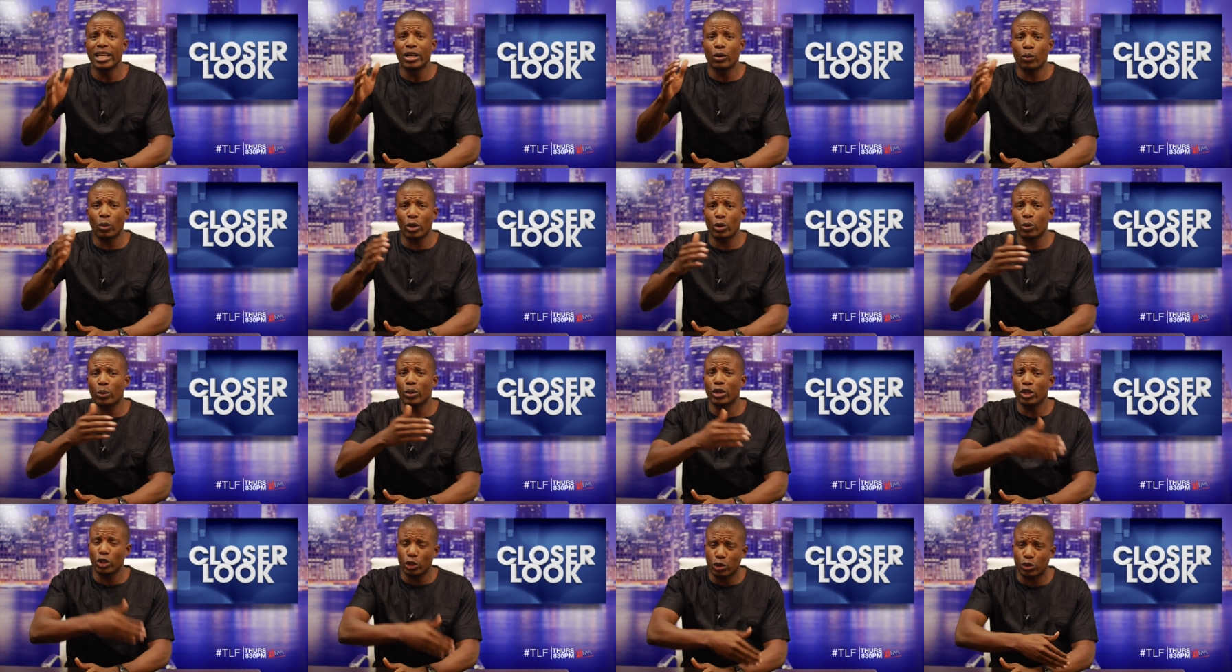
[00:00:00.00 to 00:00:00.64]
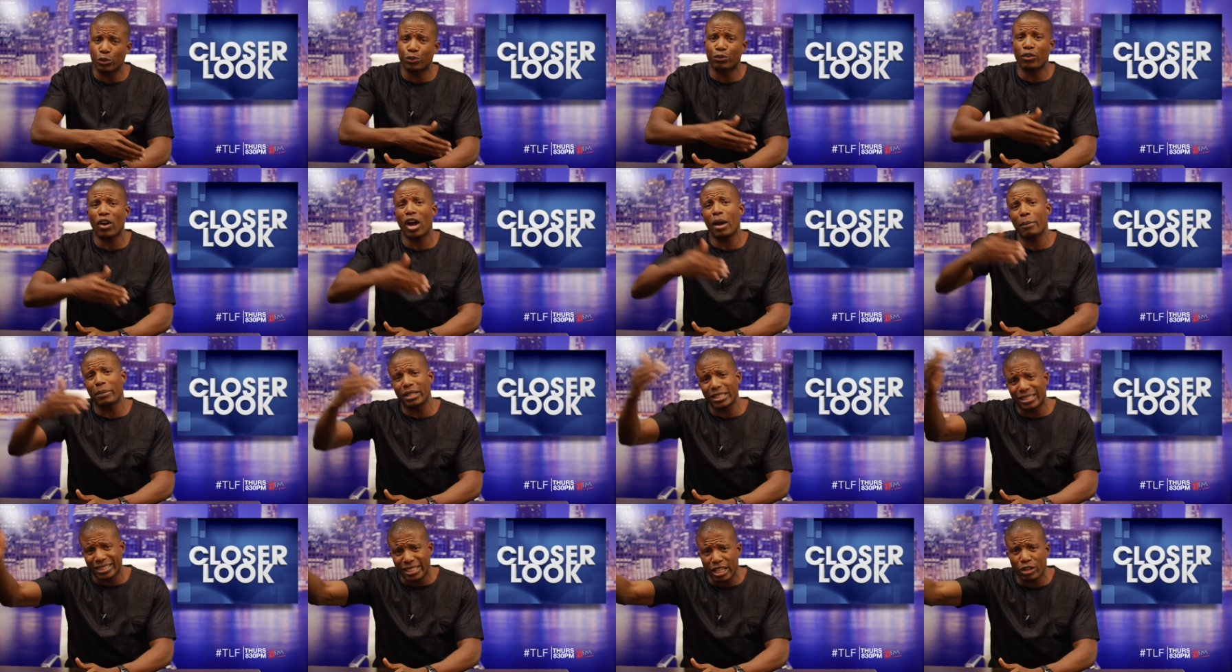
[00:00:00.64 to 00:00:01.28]
when we used to
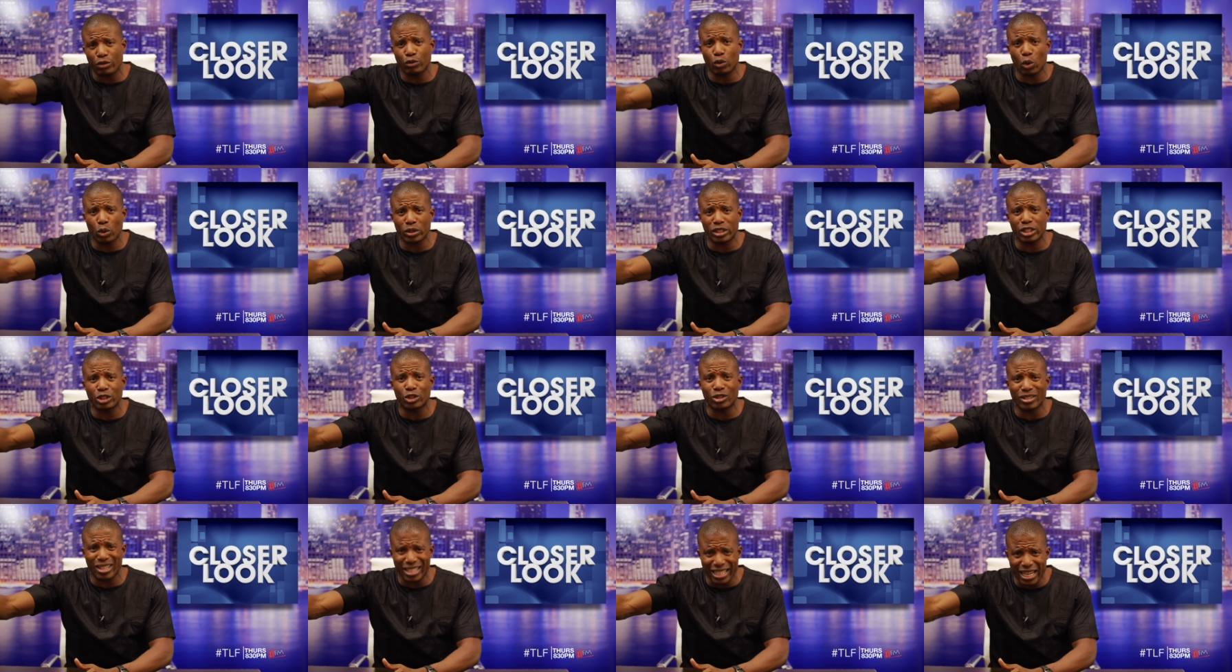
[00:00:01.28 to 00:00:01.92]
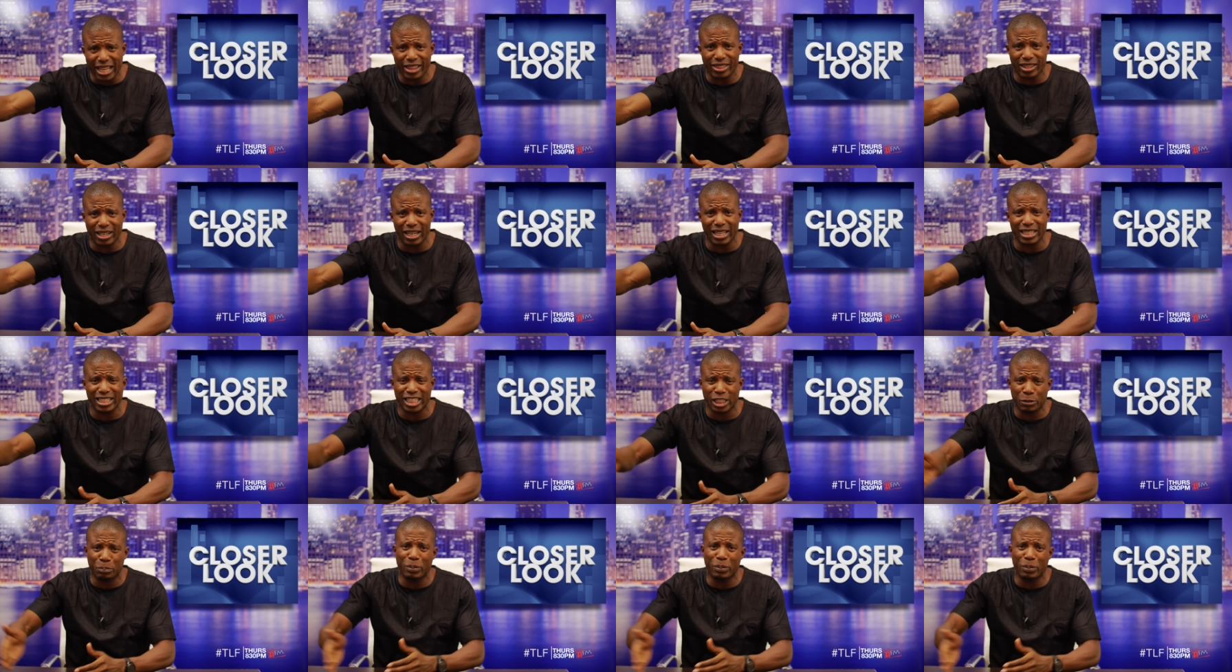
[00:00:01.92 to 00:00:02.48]
farm and send roses to the Netherlands.